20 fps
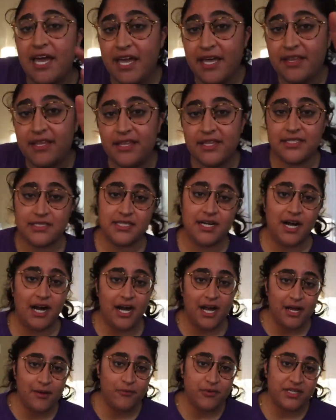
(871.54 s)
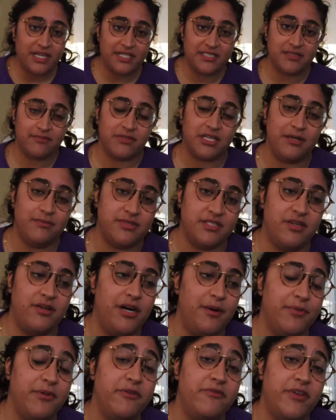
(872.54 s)
In the time when I sometimes don't
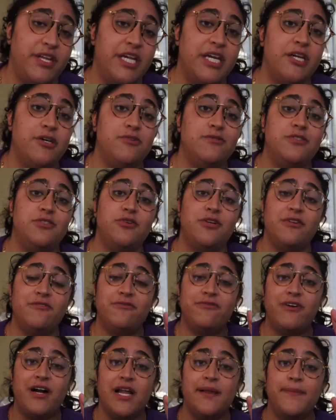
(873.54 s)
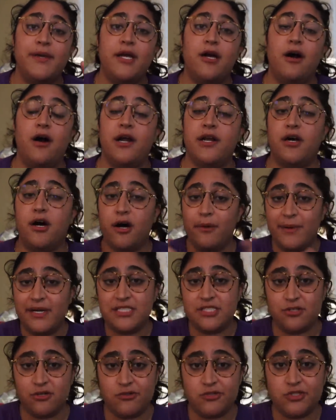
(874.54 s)
upload videos, you can find me on all my
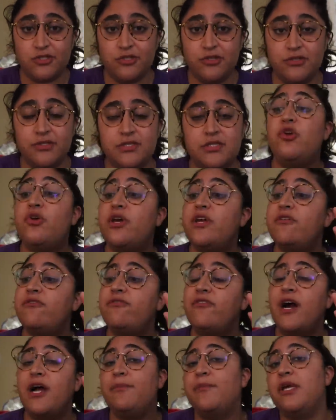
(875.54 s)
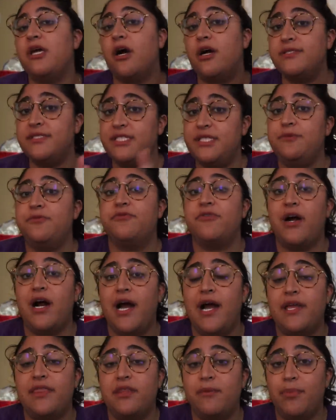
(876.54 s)
socials. You can find me on Deep
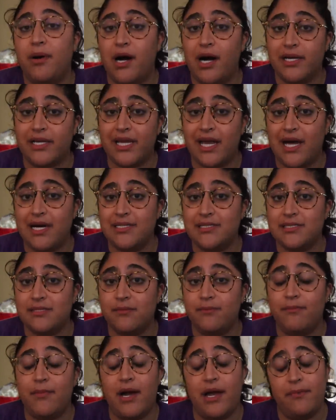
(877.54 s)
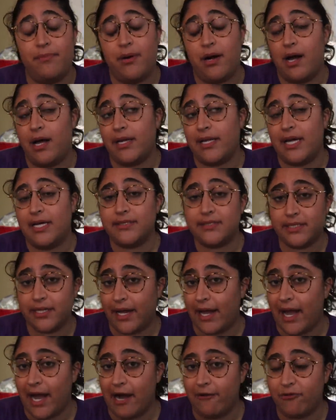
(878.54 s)
Fried, the podcast, my podcast that
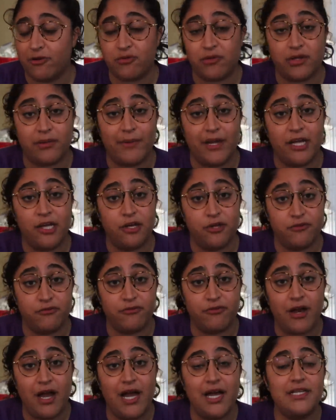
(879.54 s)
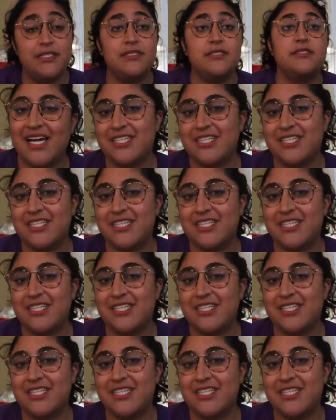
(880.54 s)
I have with one of my good friends.